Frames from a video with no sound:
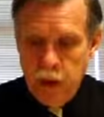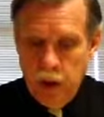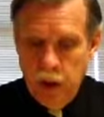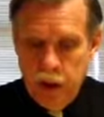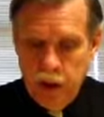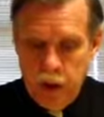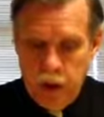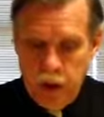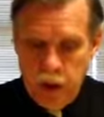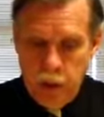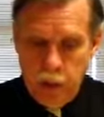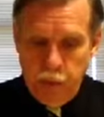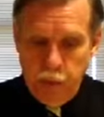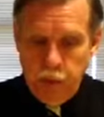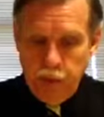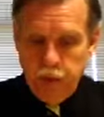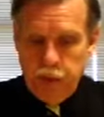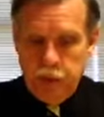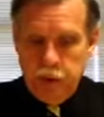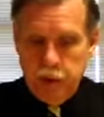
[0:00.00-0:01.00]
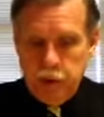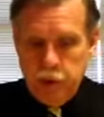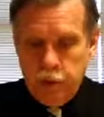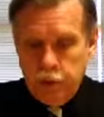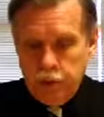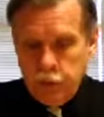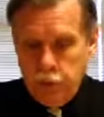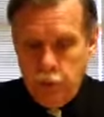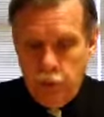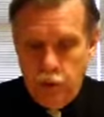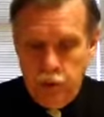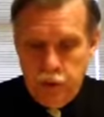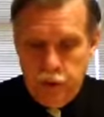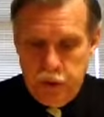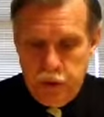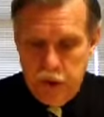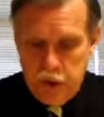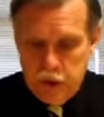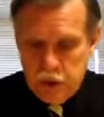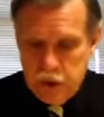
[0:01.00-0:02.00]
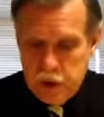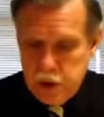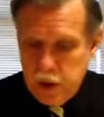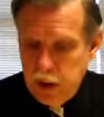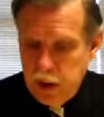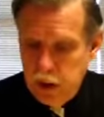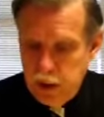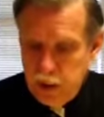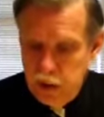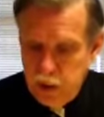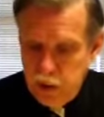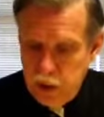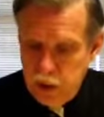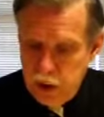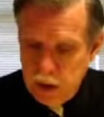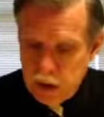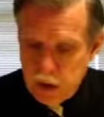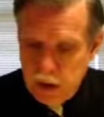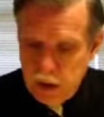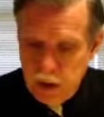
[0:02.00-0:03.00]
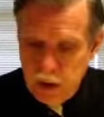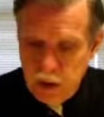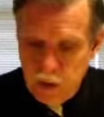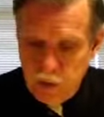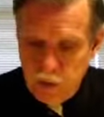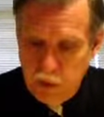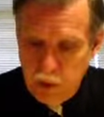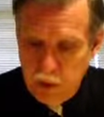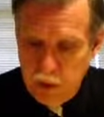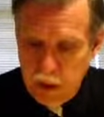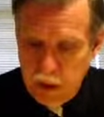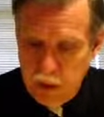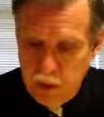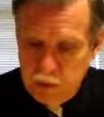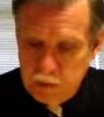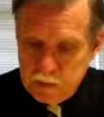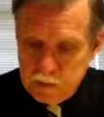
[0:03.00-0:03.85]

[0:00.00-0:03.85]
Yet liberals didn't control the Texas State Executive Committee,